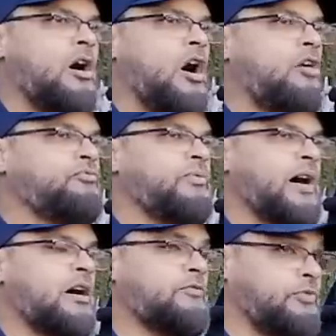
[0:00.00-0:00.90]
of
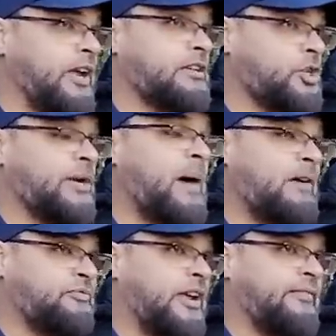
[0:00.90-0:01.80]
uh, free sorry
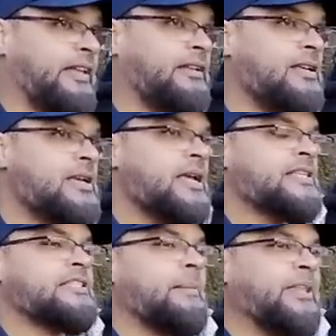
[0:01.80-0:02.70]
my free will
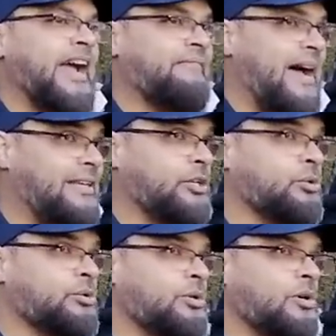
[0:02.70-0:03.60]
is something I
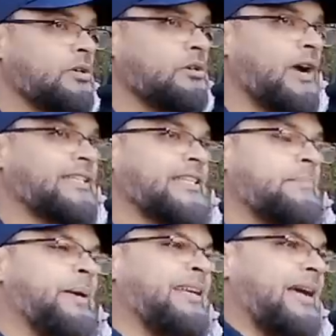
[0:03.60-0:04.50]
value? rather
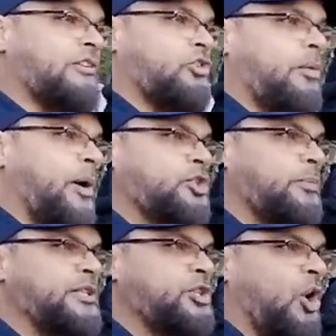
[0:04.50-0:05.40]
than being like a no, robot
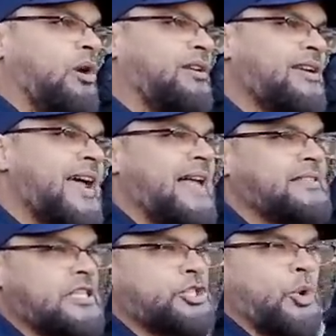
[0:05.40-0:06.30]
to be told
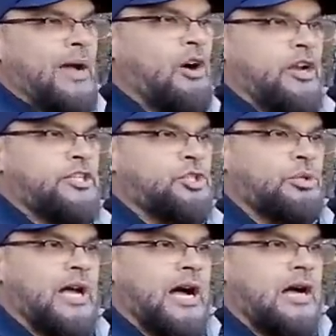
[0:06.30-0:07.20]
and just do according
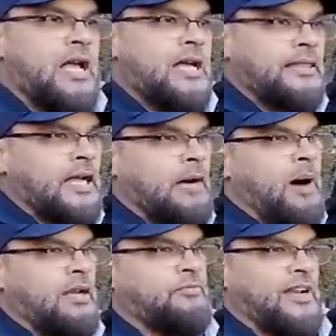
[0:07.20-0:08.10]
to the, the
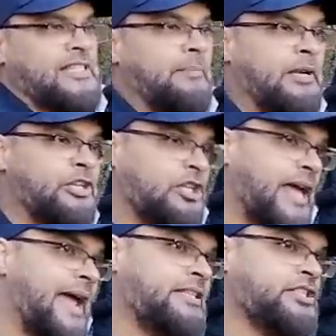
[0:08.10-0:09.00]
command. For example, you know
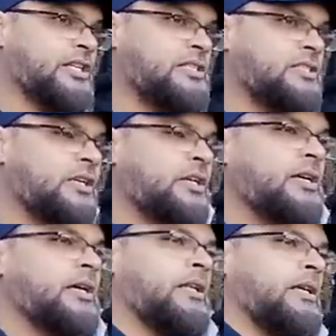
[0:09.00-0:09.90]
the angels,
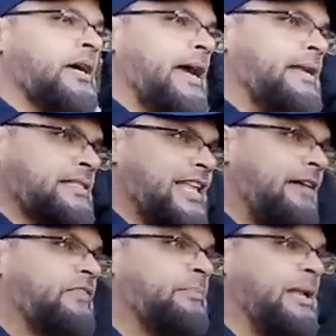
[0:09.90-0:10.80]
in
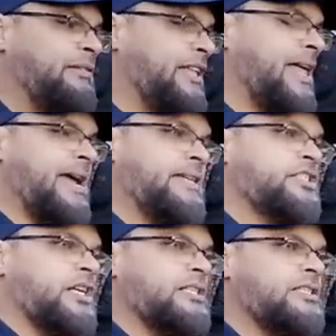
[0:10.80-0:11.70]
Islam we believe that the
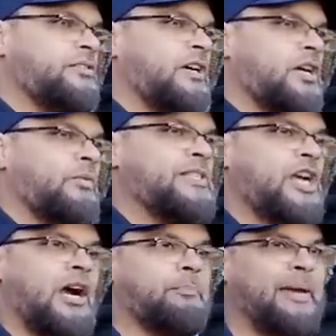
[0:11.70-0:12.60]
angels, which
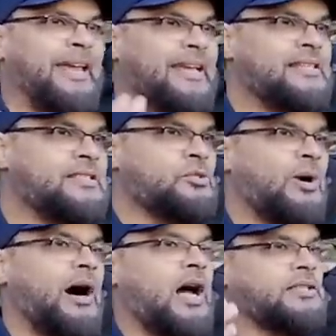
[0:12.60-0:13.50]
are beings
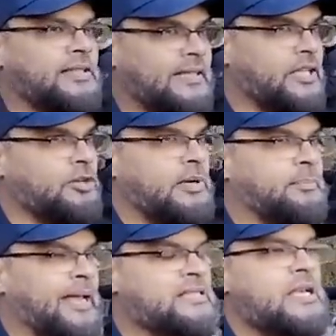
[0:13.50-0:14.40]
other than the
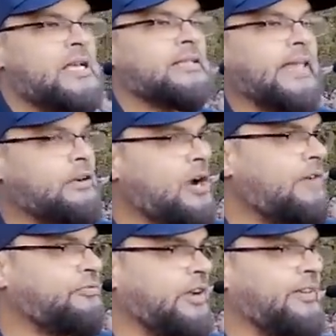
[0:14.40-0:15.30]
human beings, they don't
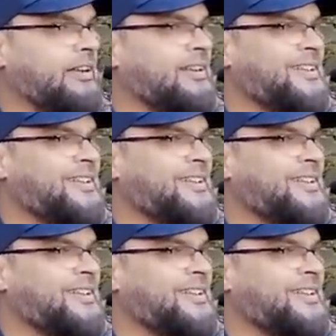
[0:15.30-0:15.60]
have free will.